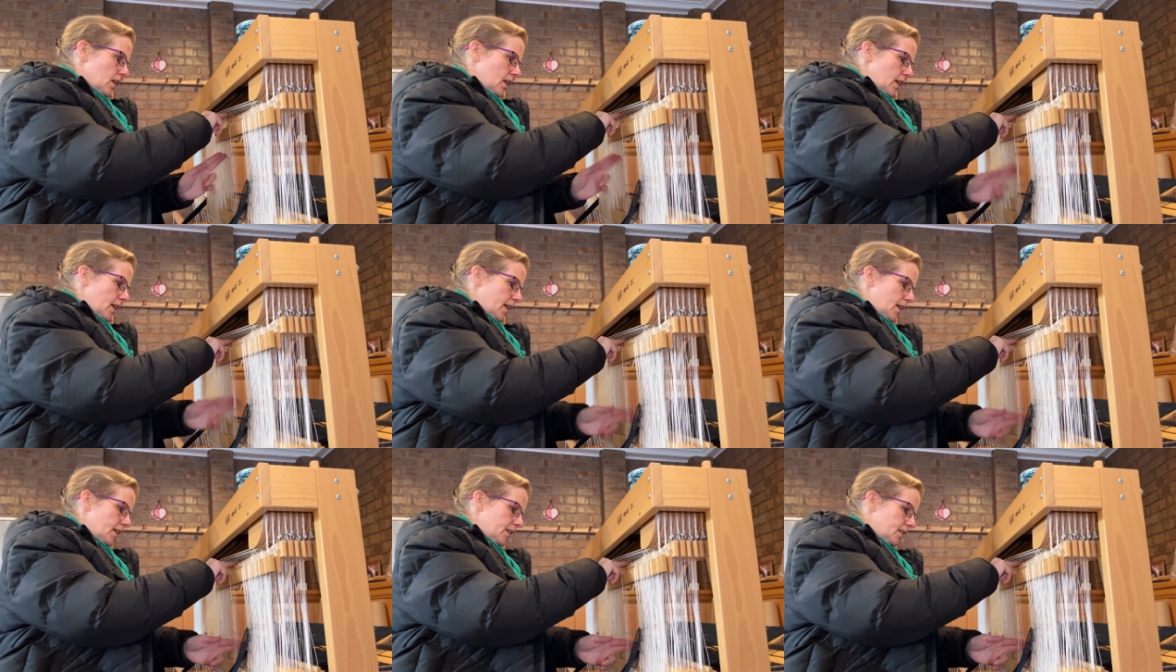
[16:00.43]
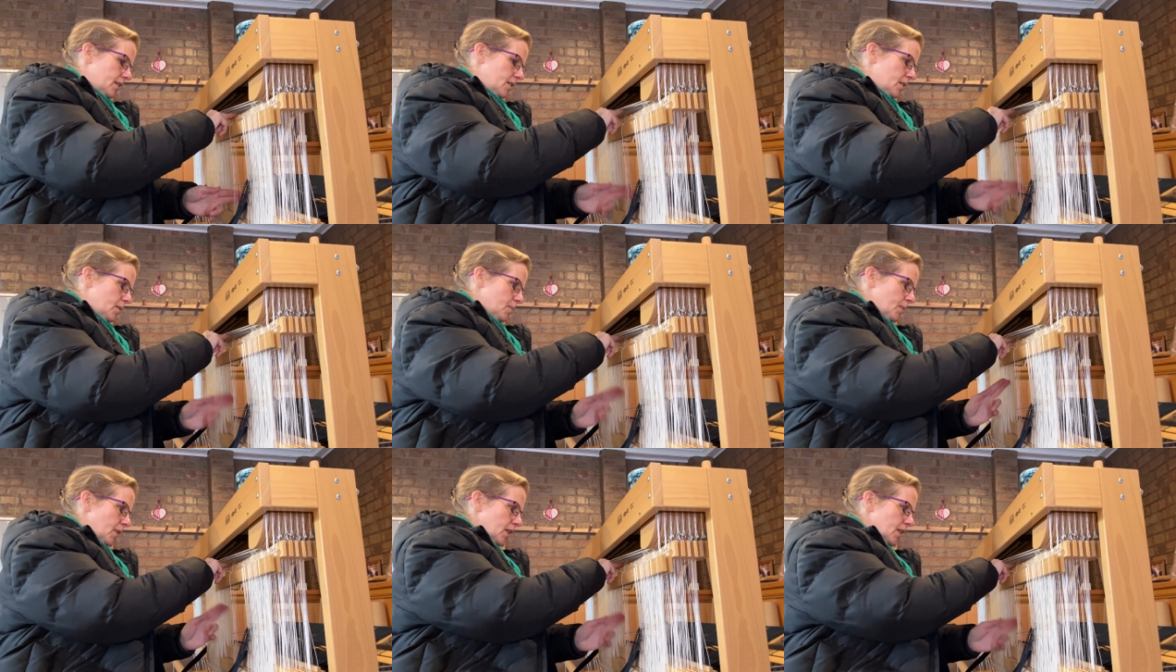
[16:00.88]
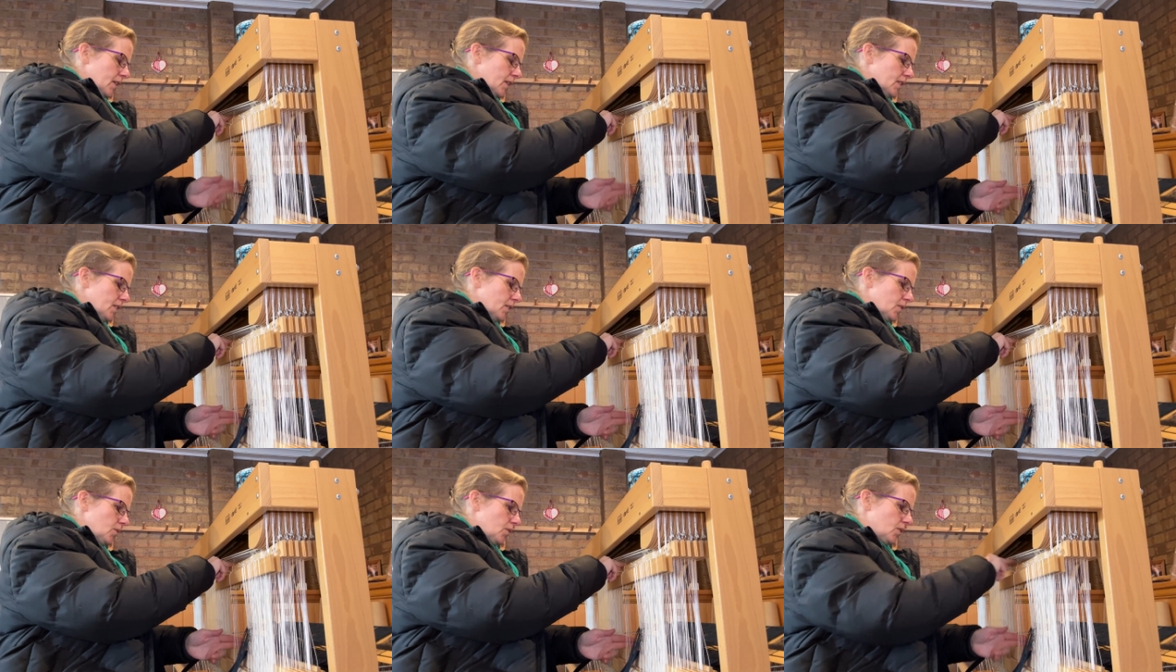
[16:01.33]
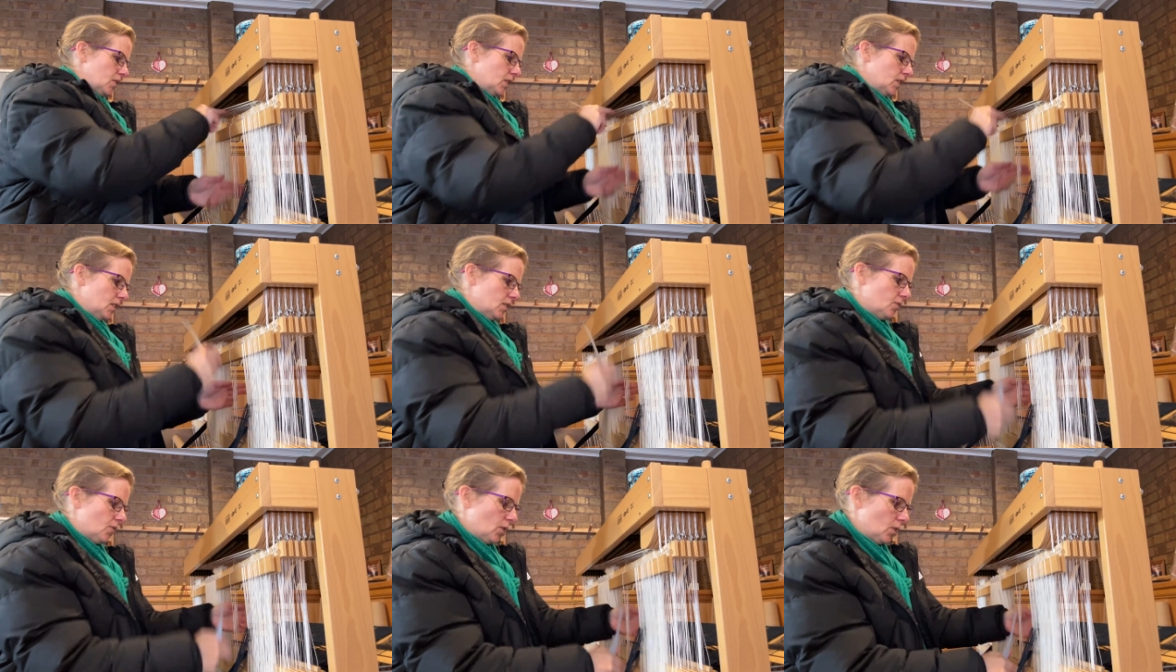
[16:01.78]
And
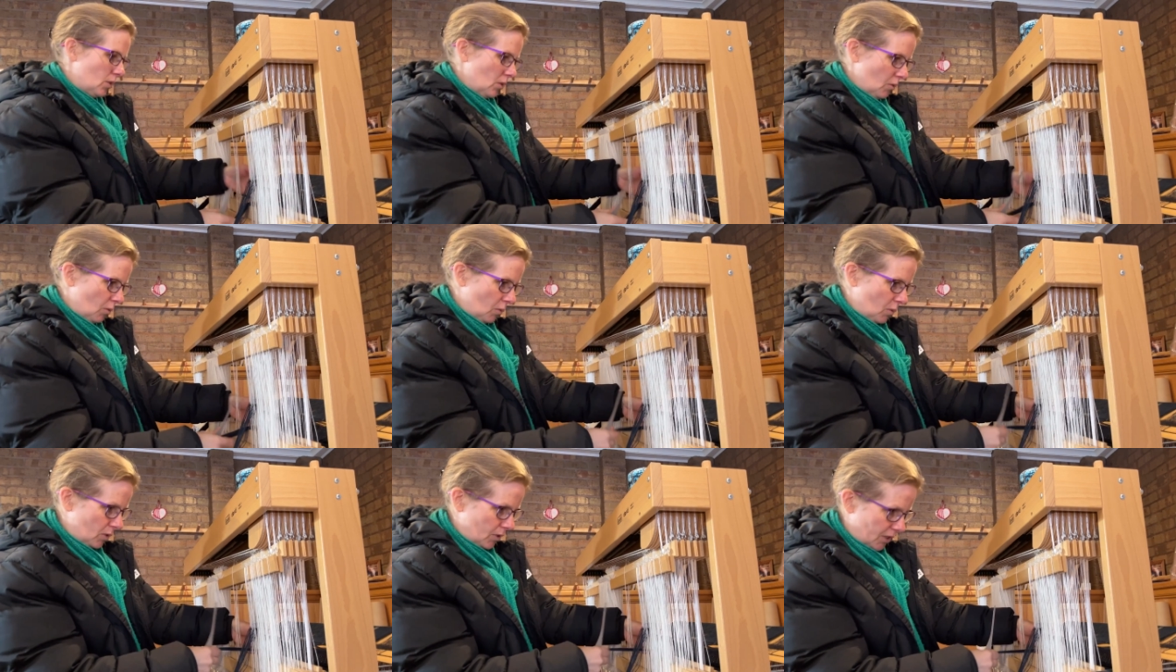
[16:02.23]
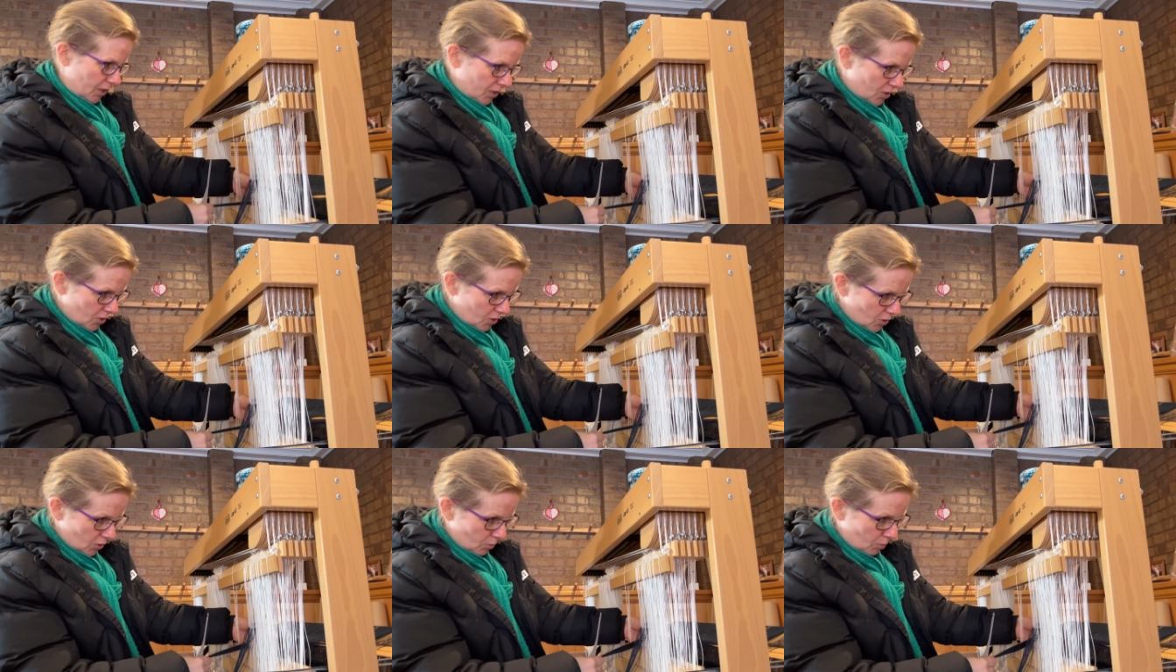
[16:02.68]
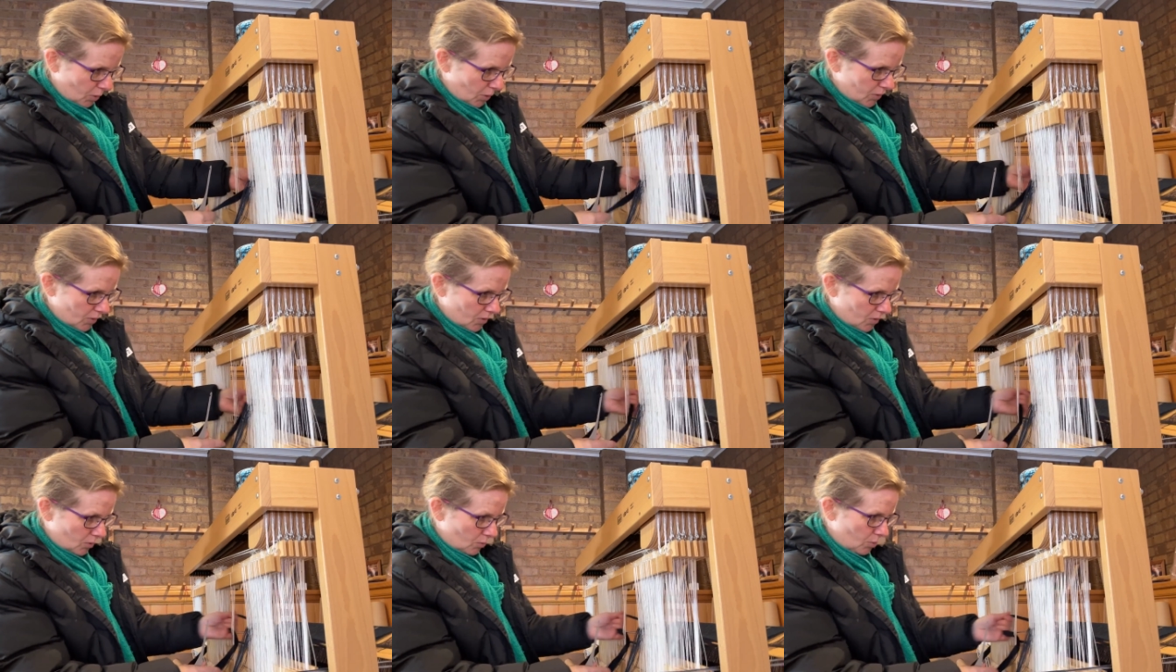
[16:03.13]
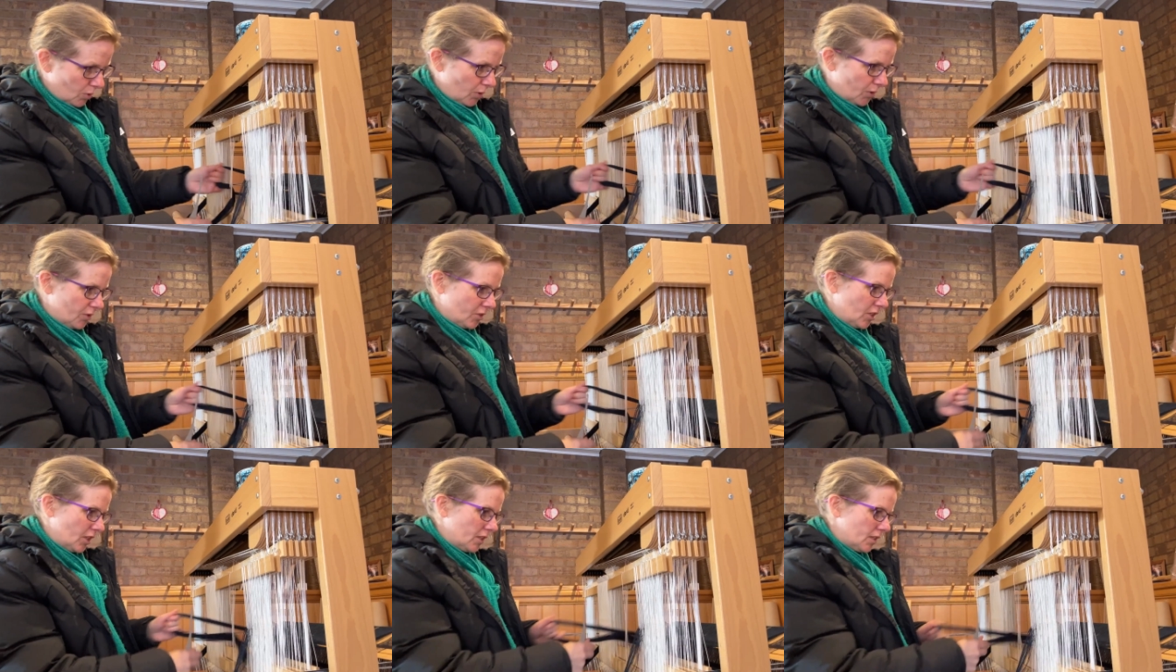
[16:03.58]
it's very rewarding to do personal
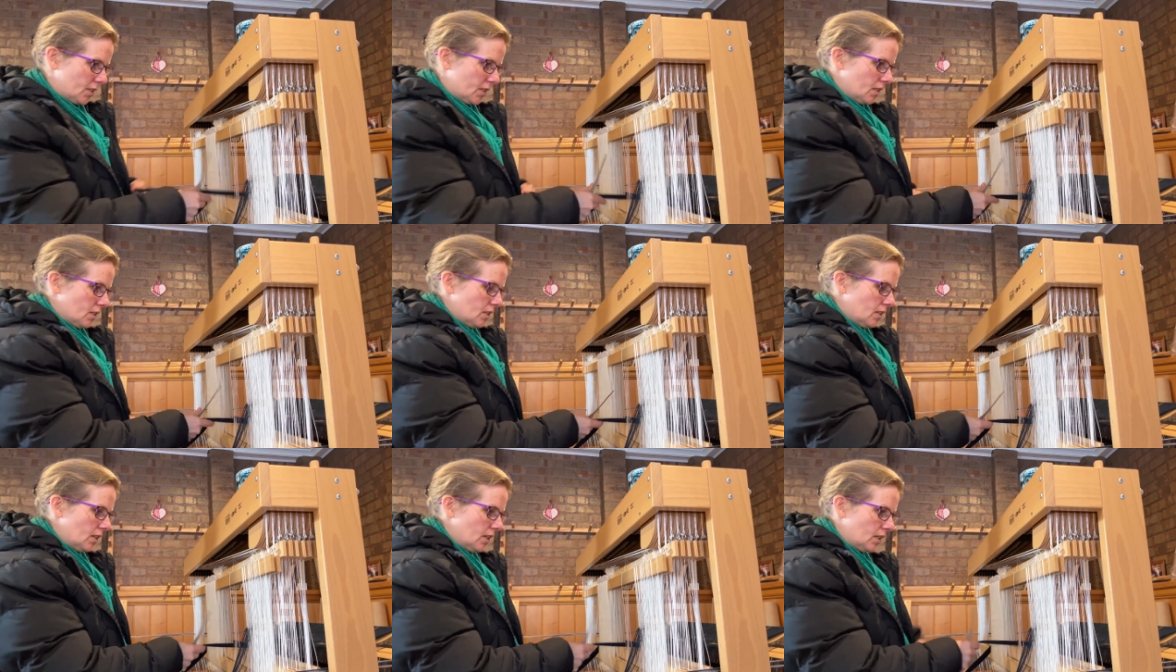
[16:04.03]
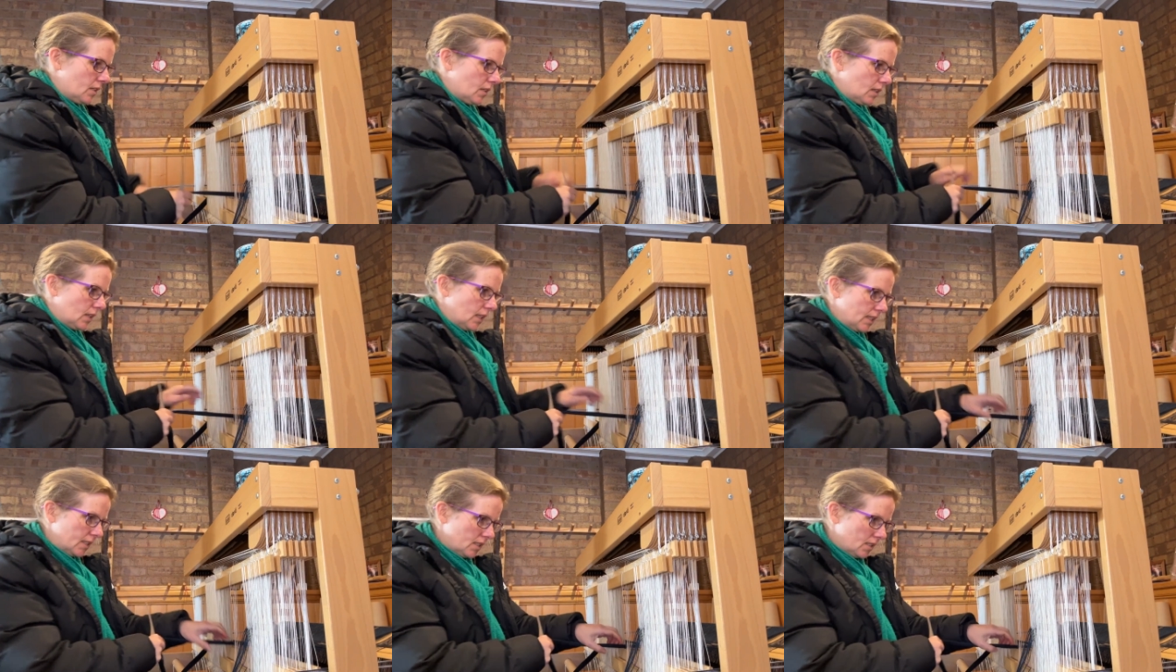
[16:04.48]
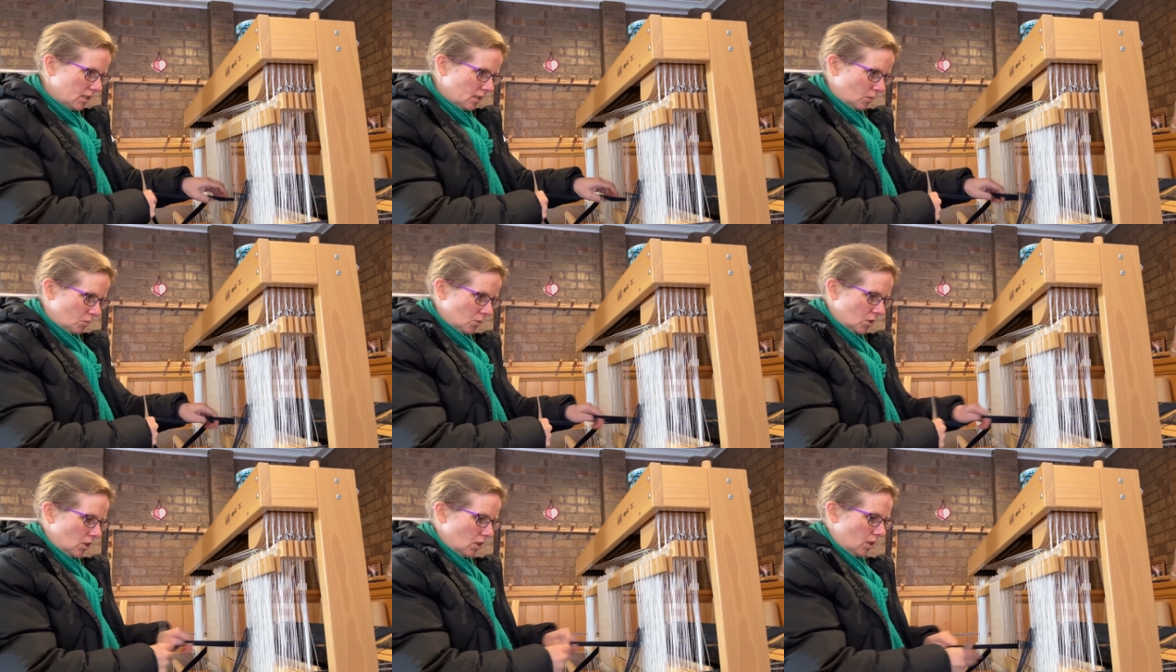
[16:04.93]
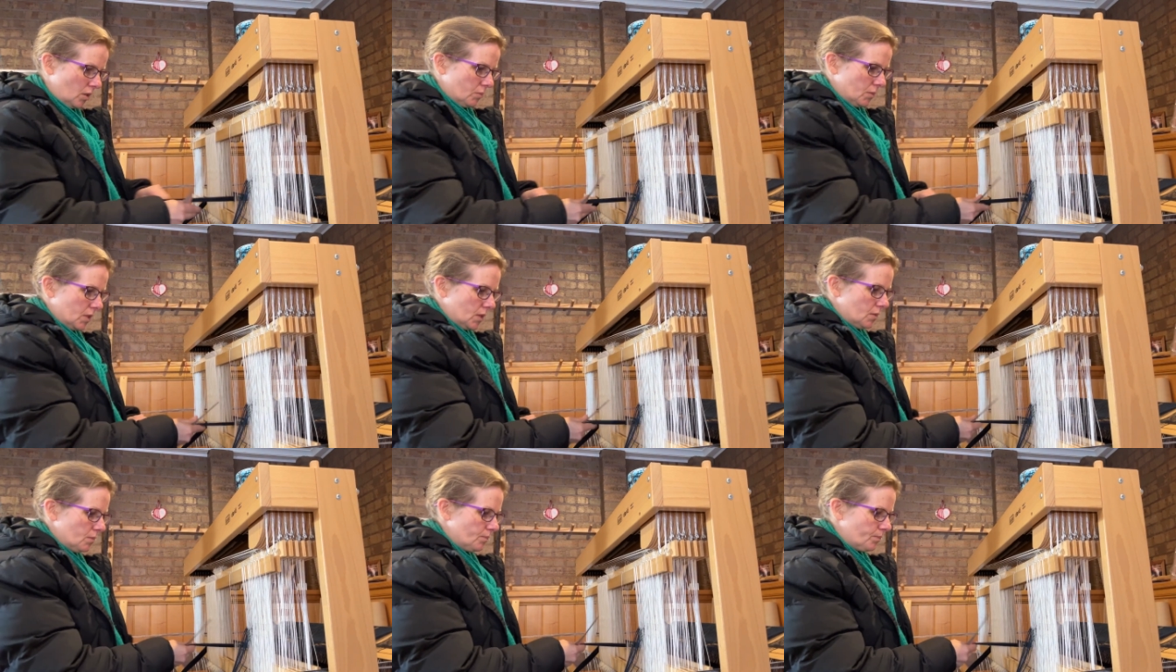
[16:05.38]
projects, at least
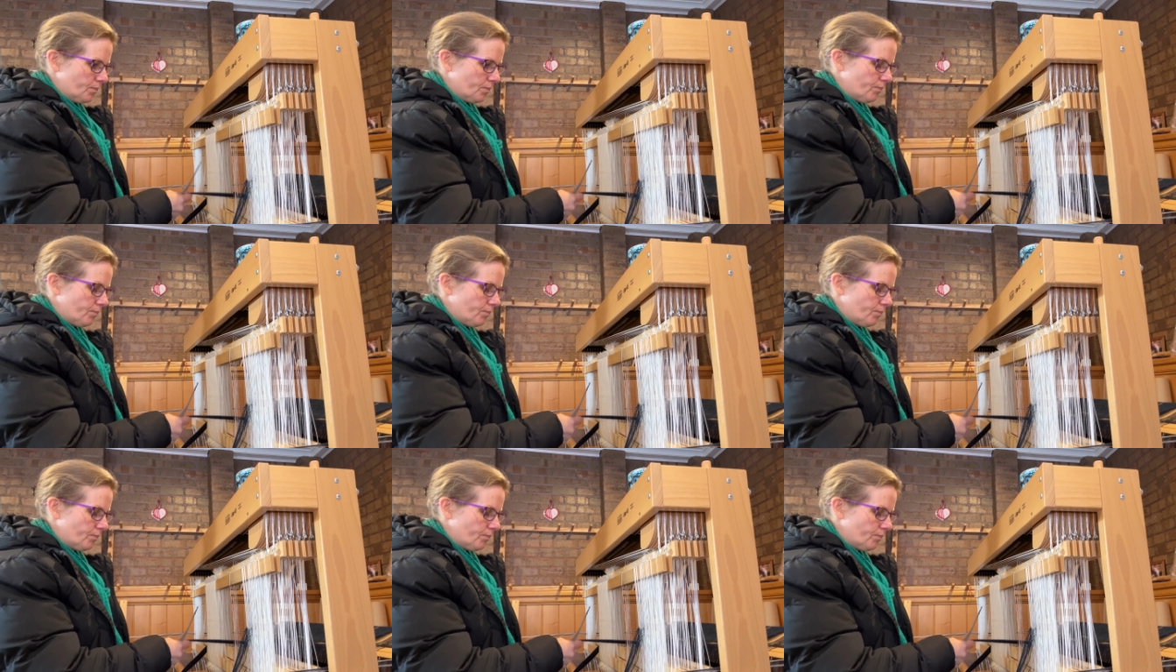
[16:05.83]
sometimes.